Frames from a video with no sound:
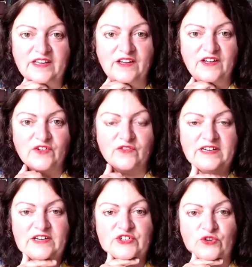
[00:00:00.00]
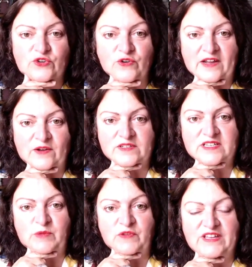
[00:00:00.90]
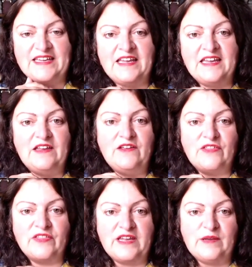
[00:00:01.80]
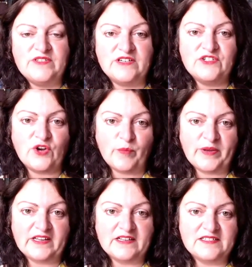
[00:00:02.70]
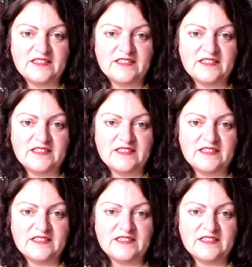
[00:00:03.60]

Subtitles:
really drawn out some of the key themes and topics